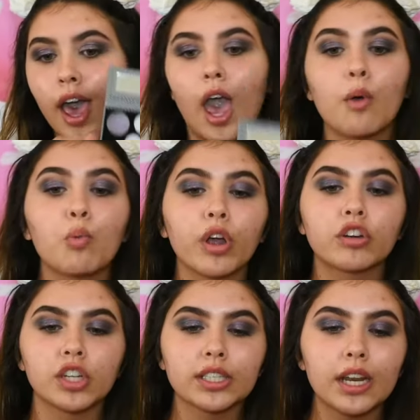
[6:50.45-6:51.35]
and we're
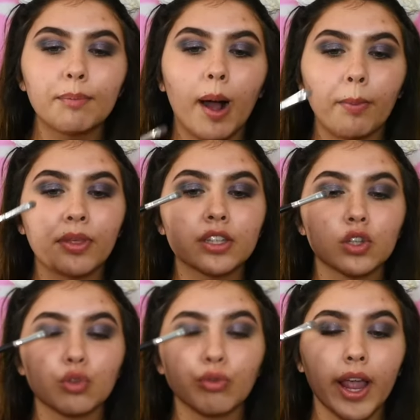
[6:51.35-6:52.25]
just going to pop this
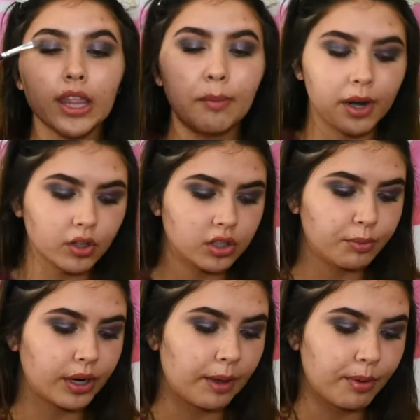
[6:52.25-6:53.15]
right in the middle to
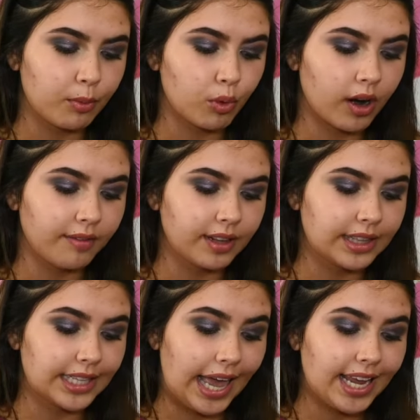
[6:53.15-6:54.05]
bring a bit more
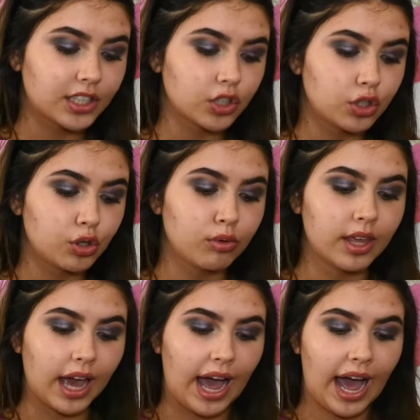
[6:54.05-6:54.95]
of light to
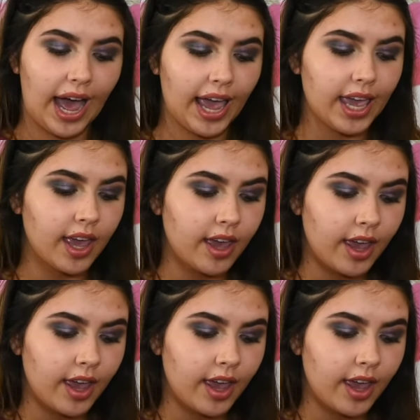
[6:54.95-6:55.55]
the eye.